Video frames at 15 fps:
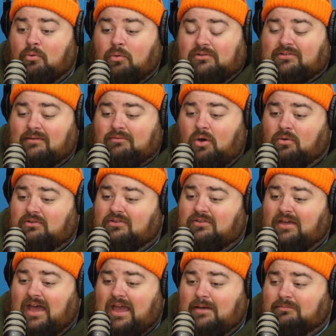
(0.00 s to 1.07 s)
one time going to
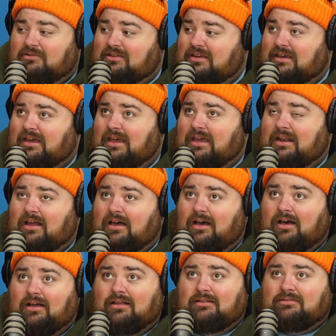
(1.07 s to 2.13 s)
the AMC in
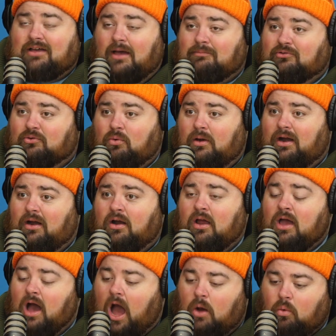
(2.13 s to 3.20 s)
Times Square.
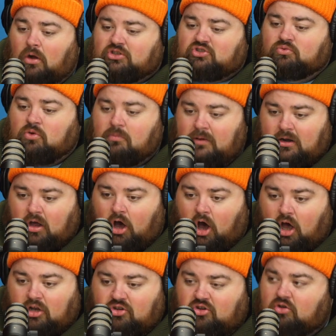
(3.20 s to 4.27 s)
I watched a woman
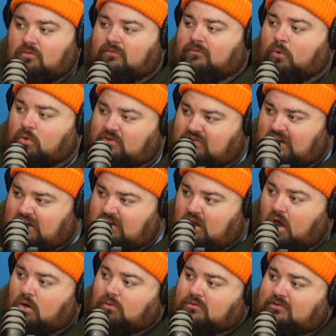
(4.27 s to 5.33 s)
undo 14
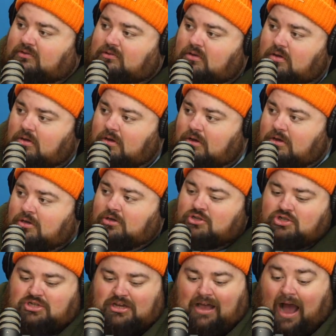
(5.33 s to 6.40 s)
coats.
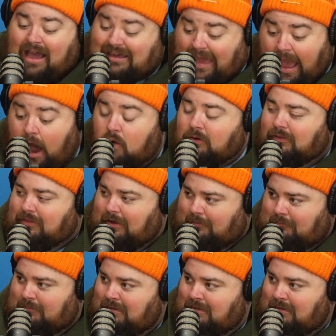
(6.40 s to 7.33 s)
I counted them.